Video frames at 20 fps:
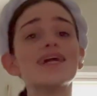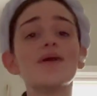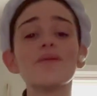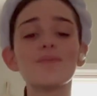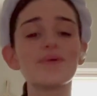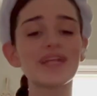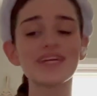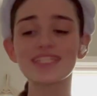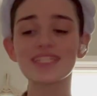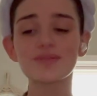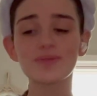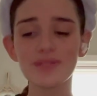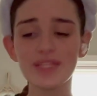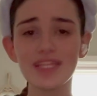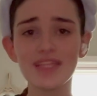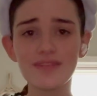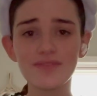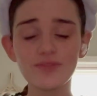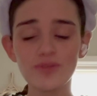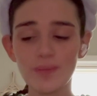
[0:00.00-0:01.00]
but I just really
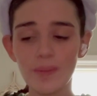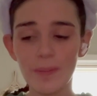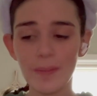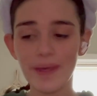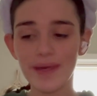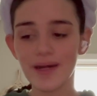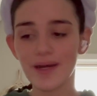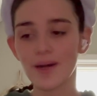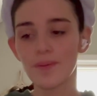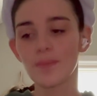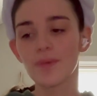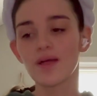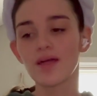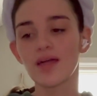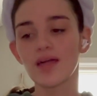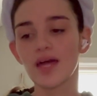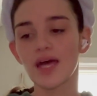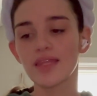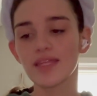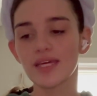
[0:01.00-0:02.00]
love doing my makeup.
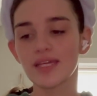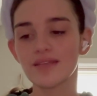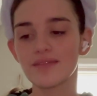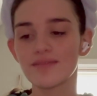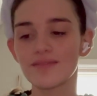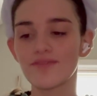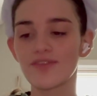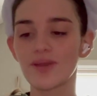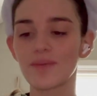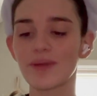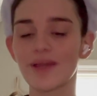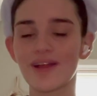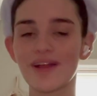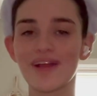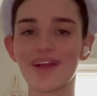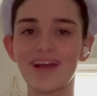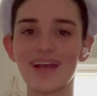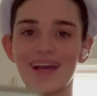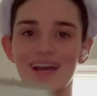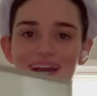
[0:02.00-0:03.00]
And then from
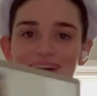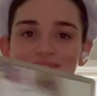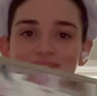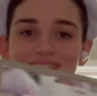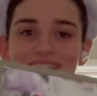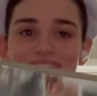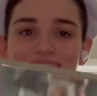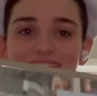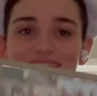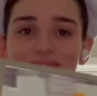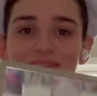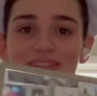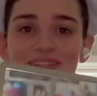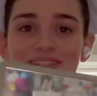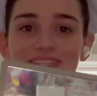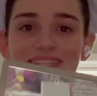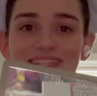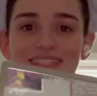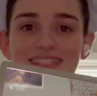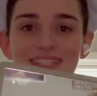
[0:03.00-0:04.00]
here, I'm just gonna be
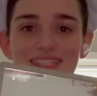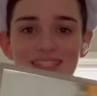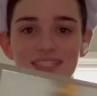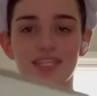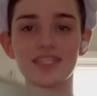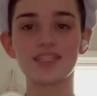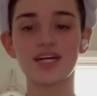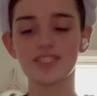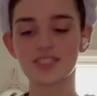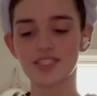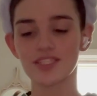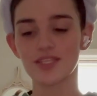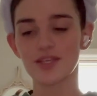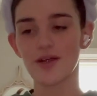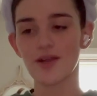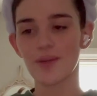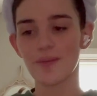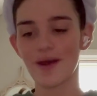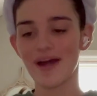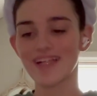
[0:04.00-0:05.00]
using this Natasha
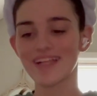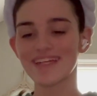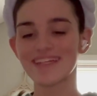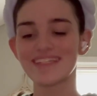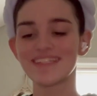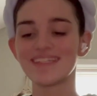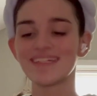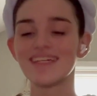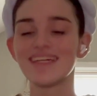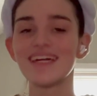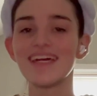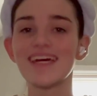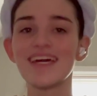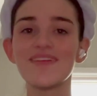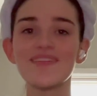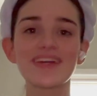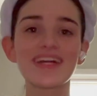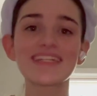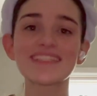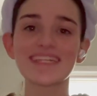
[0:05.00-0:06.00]
Denona palette
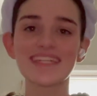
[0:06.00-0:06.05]
because